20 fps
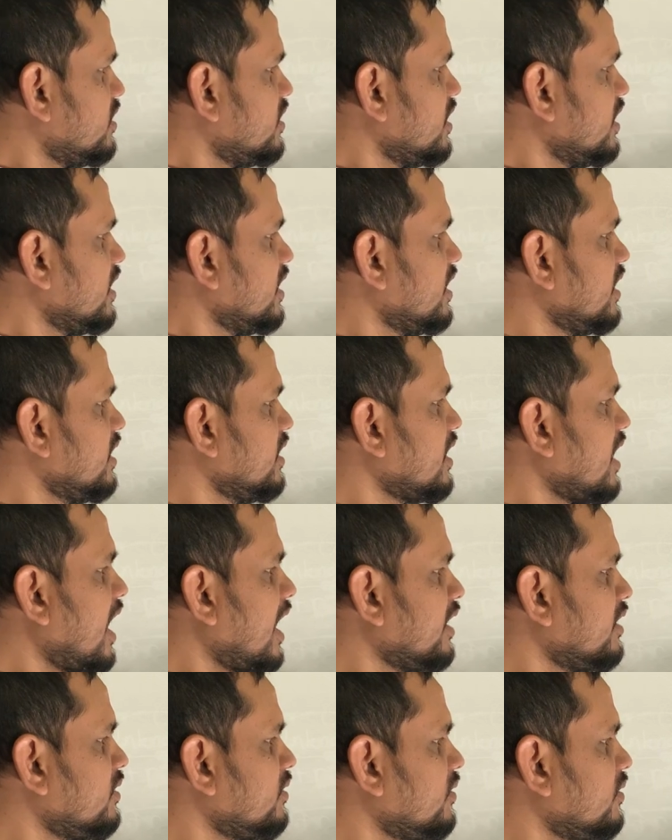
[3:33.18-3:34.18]
3
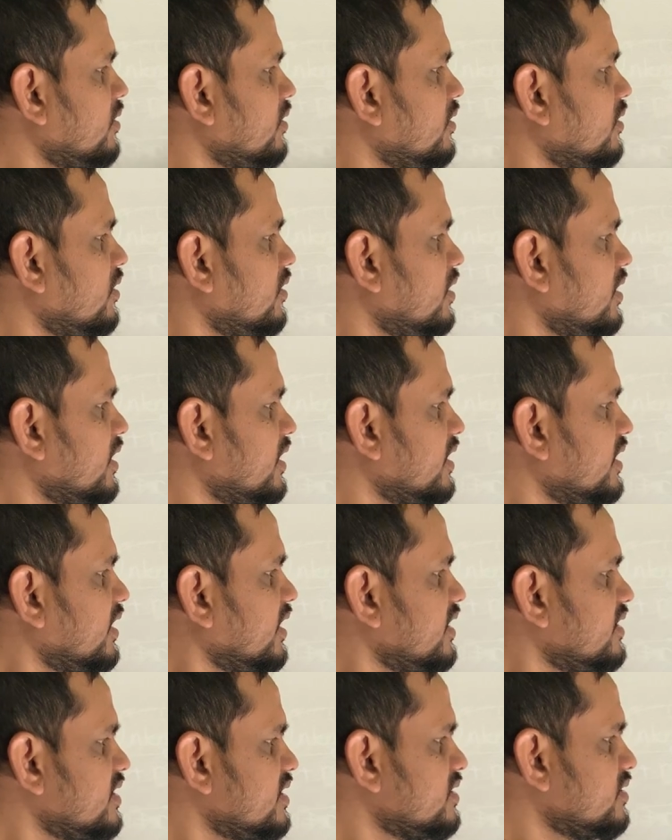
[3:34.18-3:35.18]
unknown,
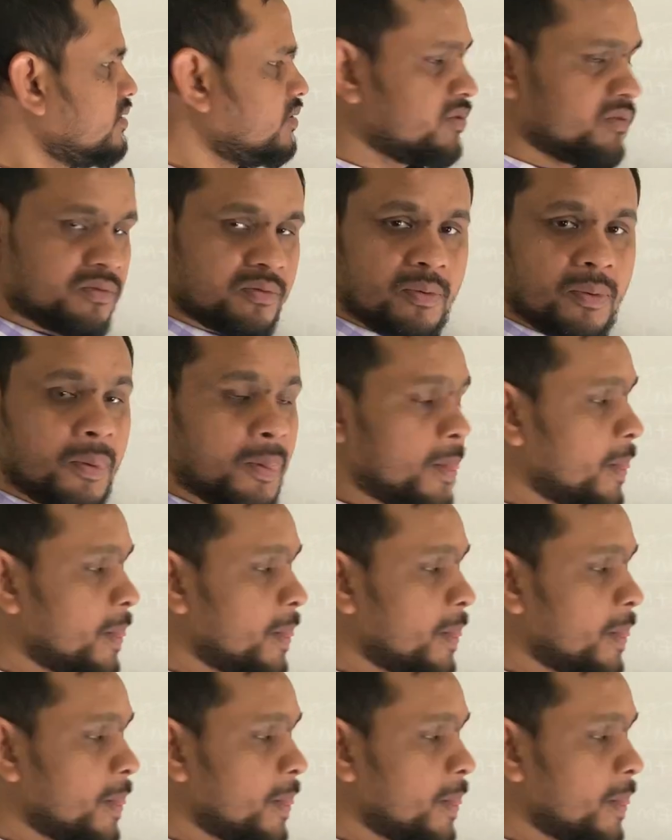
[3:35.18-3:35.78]
this is known.